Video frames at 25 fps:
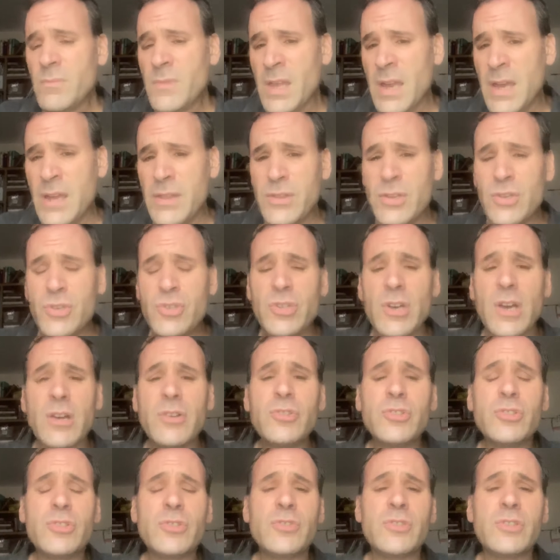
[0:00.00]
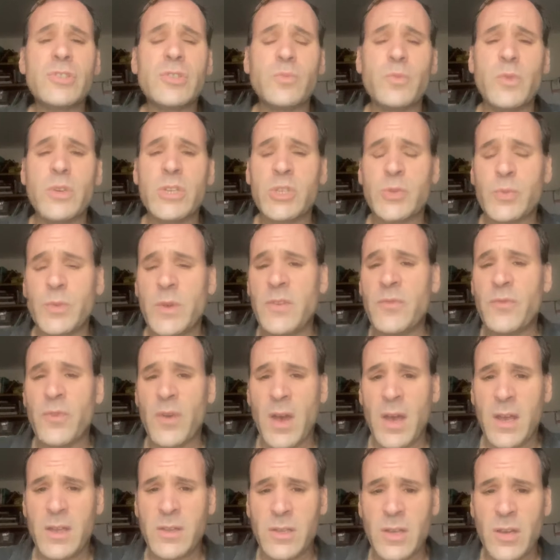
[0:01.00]
and the junctures in which we
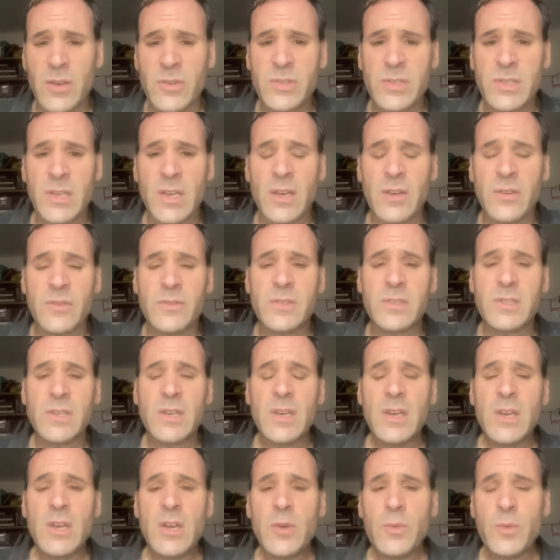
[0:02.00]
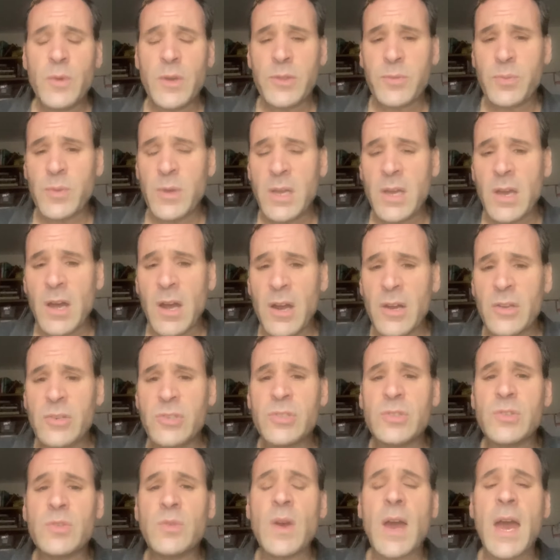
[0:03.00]
find ourselves with
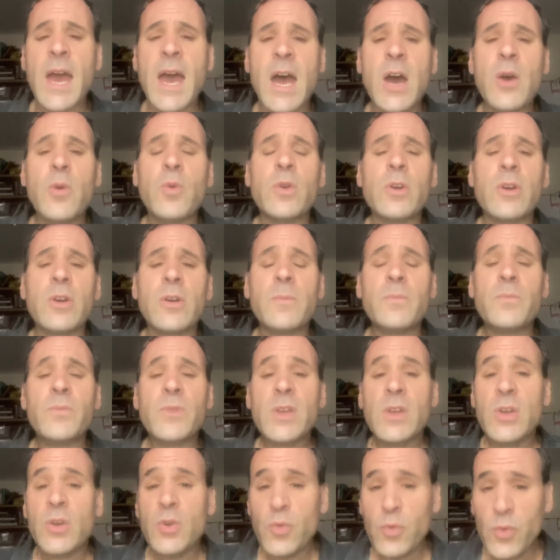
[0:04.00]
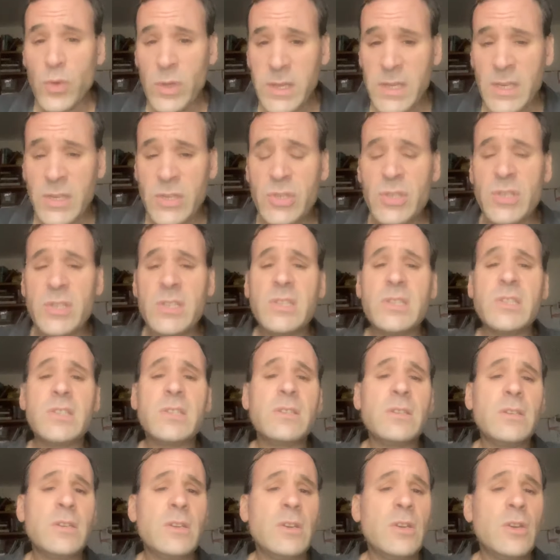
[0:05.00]
regards to our
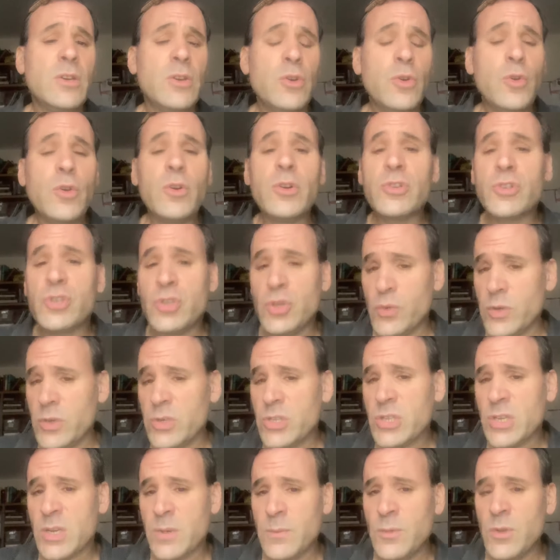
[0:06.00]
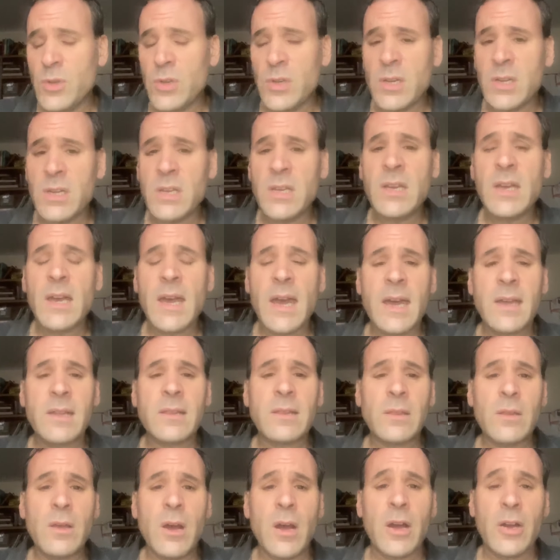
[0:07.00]
religious or Jewish community at
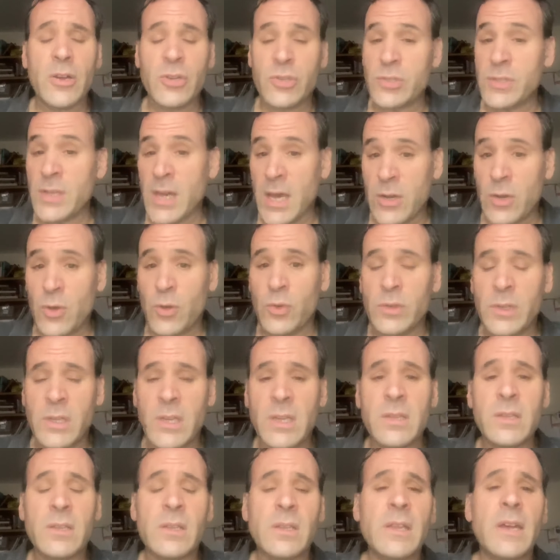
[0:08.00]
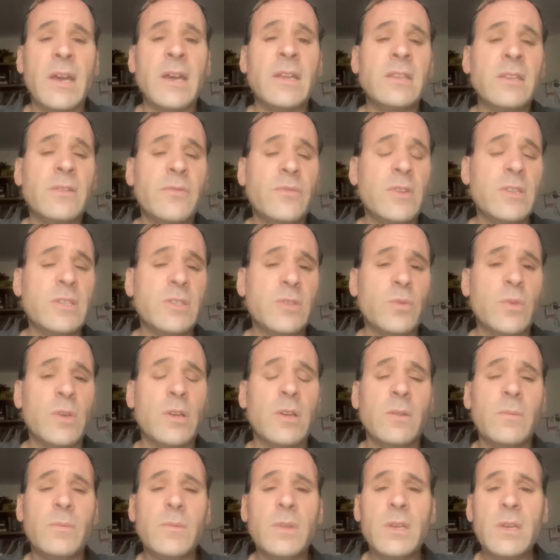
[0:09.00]
large, not only in the land of
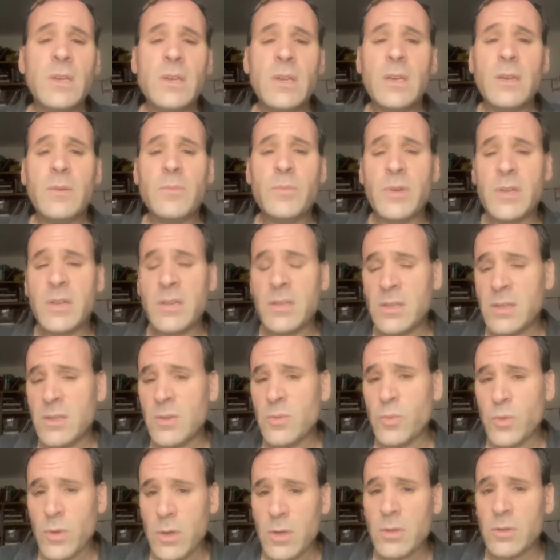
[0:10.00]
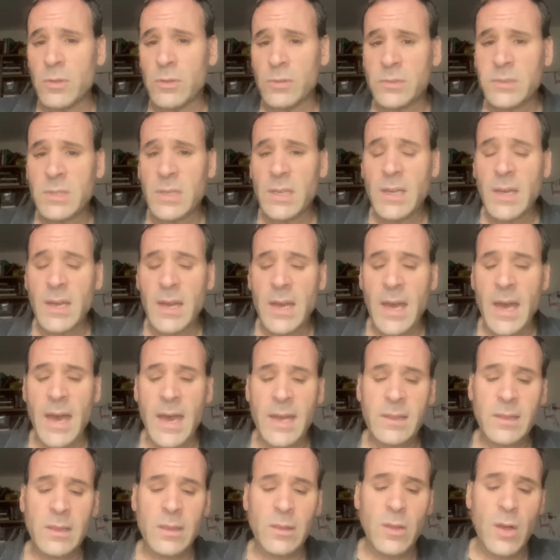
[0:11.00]
Israel, but in the world
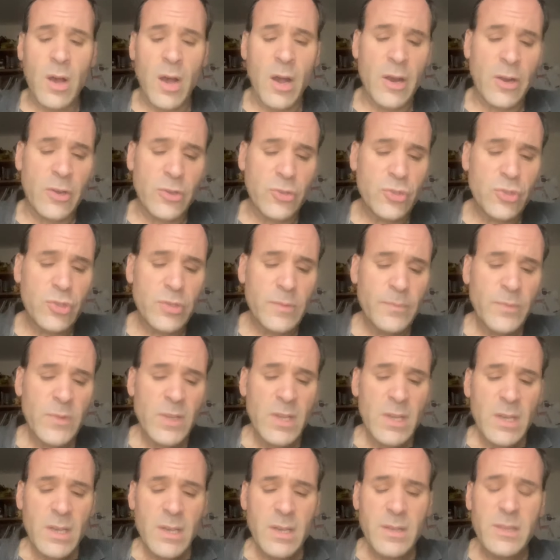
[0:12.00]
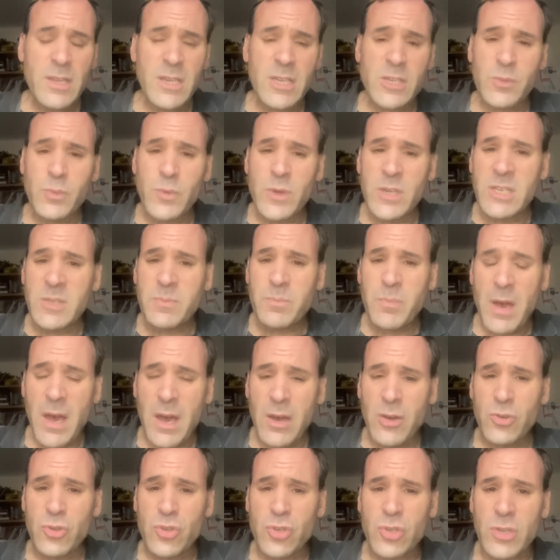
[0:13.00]
at large. In this week's
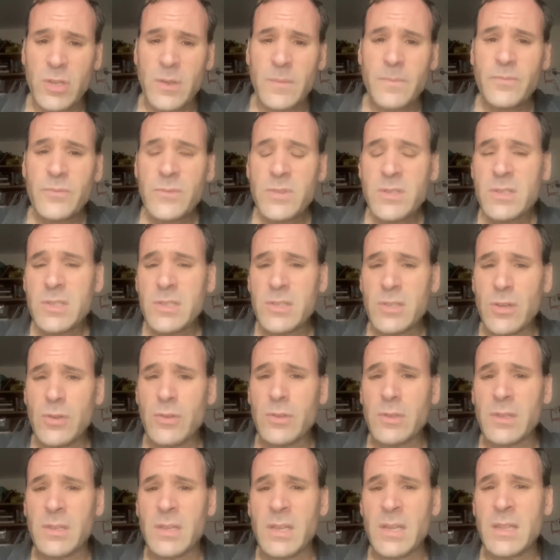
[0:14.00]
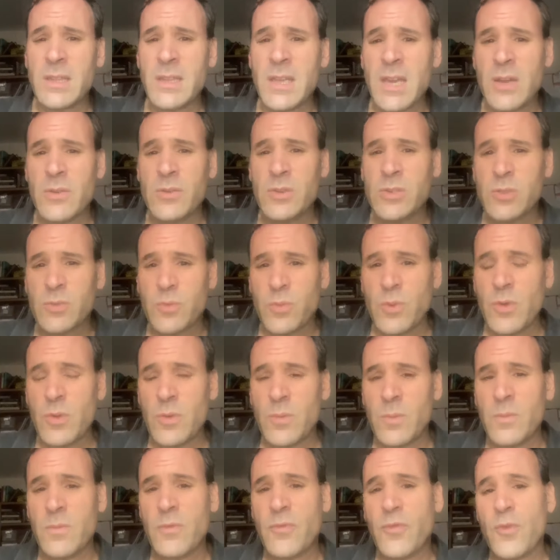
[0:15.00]
Parsha, certainly there is
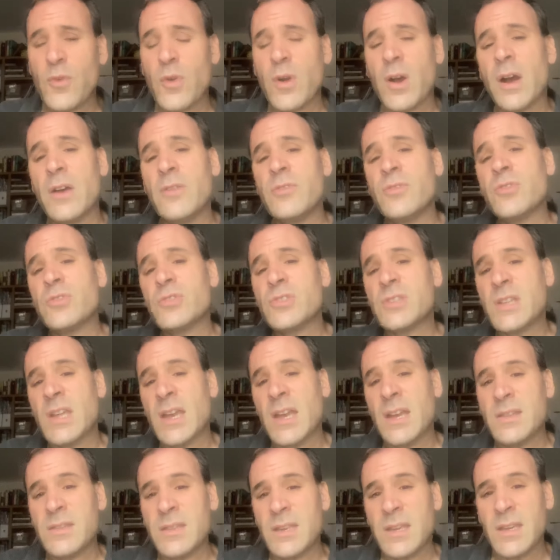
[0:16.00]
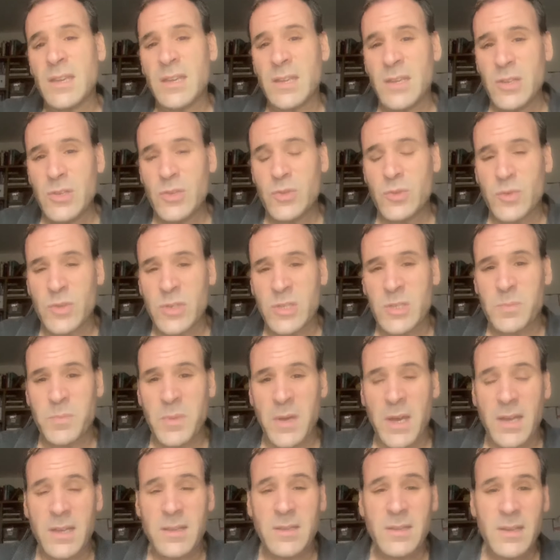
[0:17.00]
room for understanding
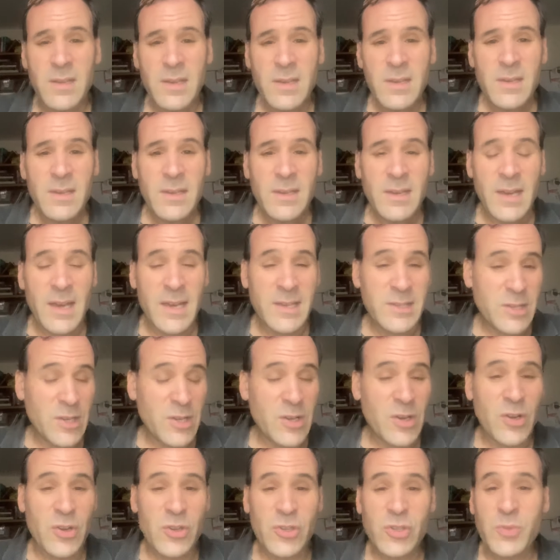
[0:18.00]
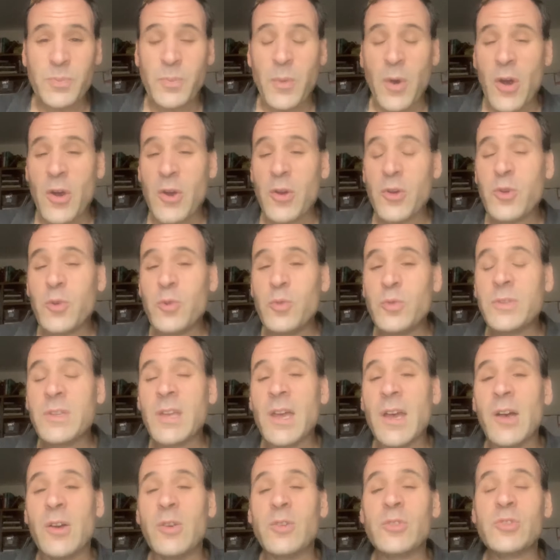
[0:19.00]
introspect, as HaKadosh Baruch Hu
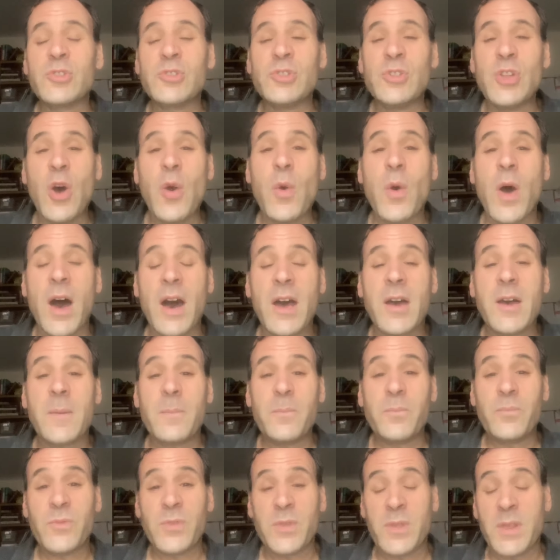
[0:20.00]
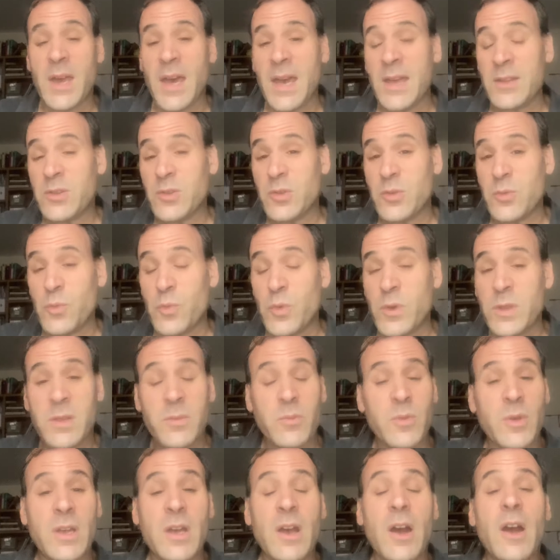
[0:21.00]
tells Noach that with
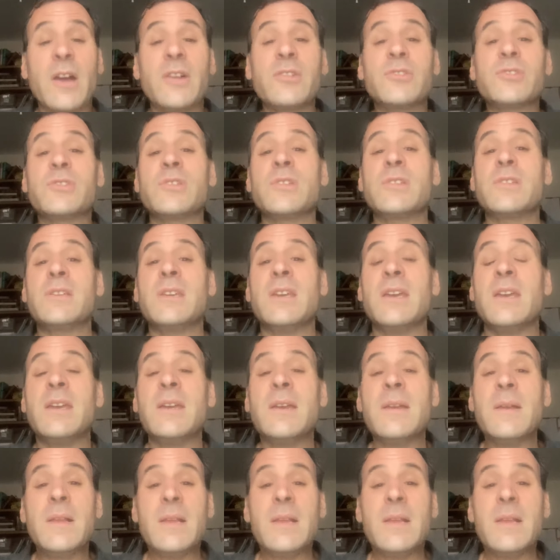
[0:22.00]
regards to the